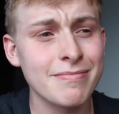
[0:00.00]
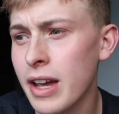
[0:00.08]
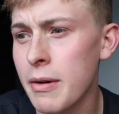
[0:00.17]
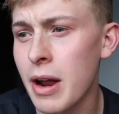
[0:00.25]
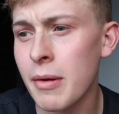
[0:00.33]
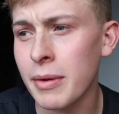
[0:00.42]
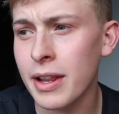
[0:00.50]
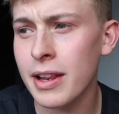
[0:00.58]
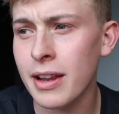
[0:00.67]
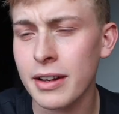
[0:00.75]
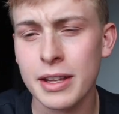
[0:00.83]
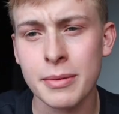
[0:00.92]
I mean, I'm one of the
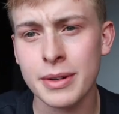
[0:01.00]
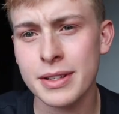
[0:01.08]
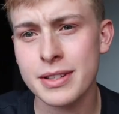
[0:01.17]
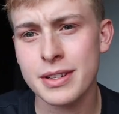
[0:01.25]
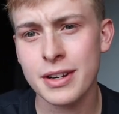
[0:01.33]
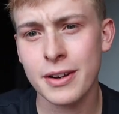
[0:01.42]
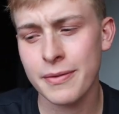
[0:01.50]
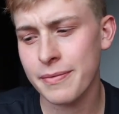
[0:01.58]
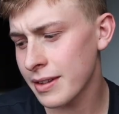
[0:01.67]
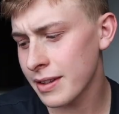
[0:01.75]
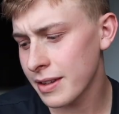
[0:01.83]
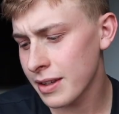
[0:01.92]
lucky ones, you know.
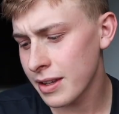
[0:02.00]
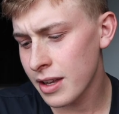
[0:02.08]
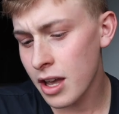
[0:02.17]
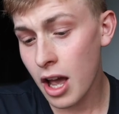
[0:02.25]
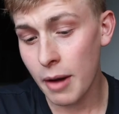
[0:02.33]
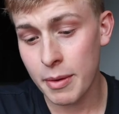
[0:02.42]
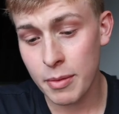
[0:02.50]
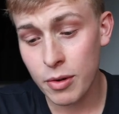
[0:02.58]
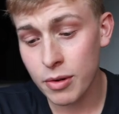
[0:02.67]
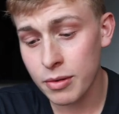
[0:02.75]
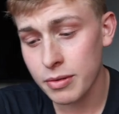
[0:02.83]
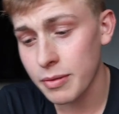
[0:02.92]
I mean, we're
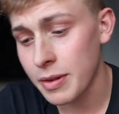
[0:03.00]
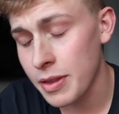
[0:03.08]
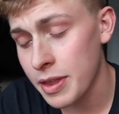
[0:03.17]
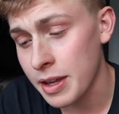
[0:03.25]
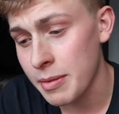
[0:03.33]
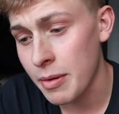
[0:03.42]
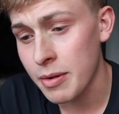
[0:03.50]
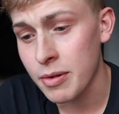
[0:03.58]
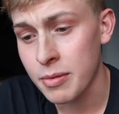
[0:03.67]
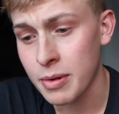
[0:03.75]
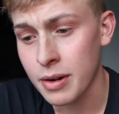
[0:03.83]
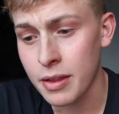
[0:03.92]
all, when you think about it, we're
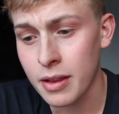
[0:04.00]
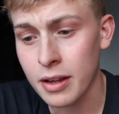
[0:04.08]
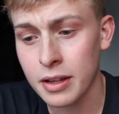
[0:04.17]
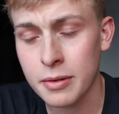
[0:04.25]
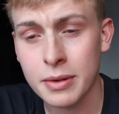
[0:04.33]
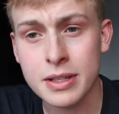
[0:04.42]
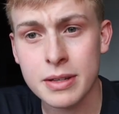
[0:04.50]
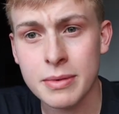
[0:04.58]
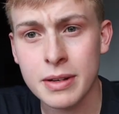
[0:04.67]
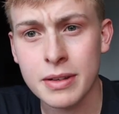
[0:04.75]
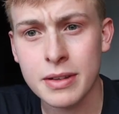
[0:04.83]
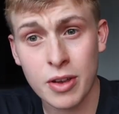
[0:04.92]
all one of the lucky ones. I
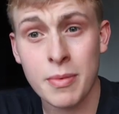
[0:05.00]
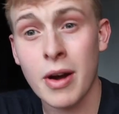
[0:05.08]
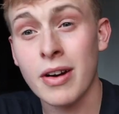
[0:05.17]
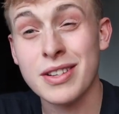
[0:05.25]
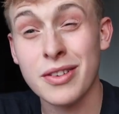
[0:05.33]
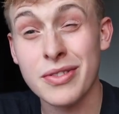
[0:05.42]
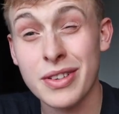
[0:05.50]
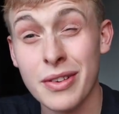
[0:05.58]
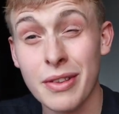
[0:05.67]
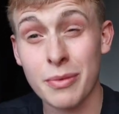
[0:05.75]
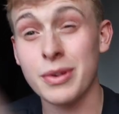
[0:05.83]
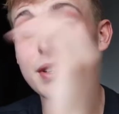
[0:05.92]
mean, compare ourselves
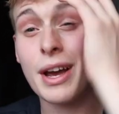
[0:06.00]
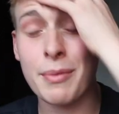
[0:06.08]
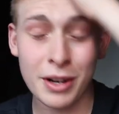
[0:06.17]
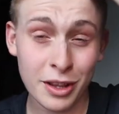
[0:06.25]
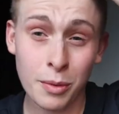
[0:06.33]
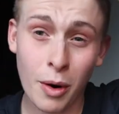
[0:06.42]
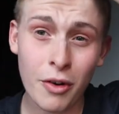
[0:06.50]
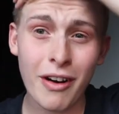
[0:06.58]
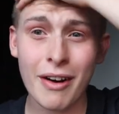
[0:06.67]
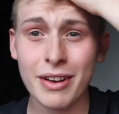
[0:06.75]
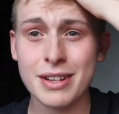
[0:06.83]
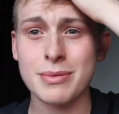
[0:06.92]
to what's happening in the world
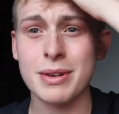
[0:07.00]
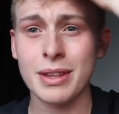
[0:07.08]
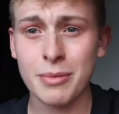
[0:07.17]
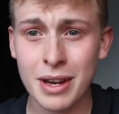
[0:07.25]
around us, we're,